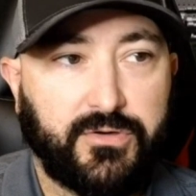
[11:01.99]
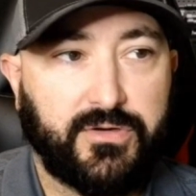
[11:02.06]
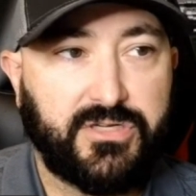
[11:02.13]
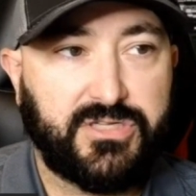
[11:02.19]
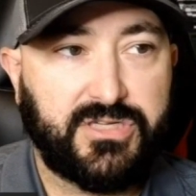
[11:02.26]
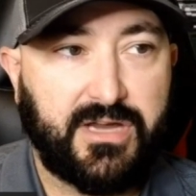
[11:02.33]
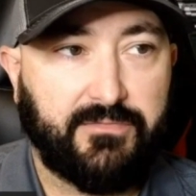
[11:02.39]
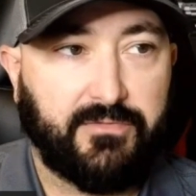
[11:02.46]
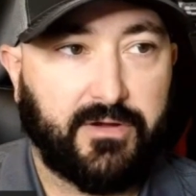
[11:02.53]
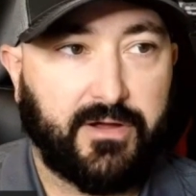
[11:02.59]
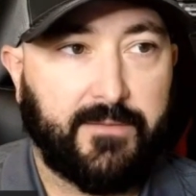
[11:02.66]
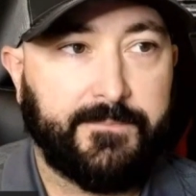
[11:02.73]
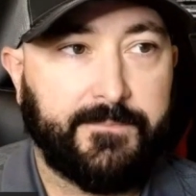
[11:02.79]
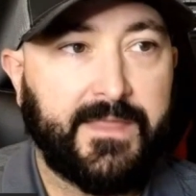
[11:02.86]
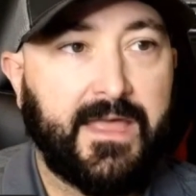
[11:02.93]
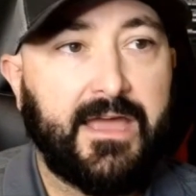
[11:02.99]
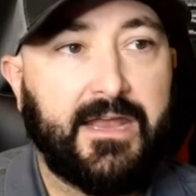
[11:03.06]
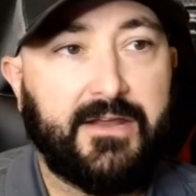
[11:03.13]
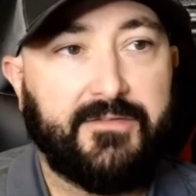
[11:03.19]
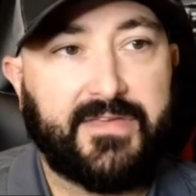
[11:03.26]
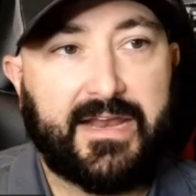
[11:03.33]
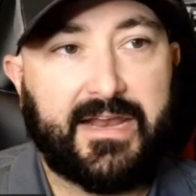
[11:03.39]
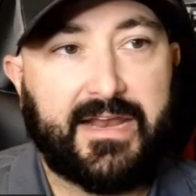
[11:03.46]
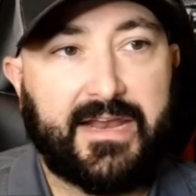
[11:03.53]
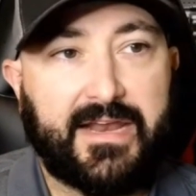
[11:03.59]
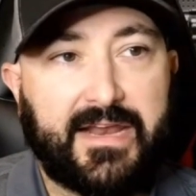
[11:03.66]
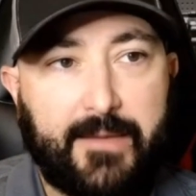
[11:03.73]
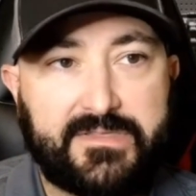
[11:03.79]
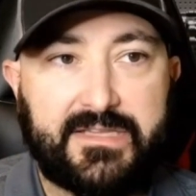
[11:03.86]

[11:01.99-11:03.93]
Chevron. And if that happens,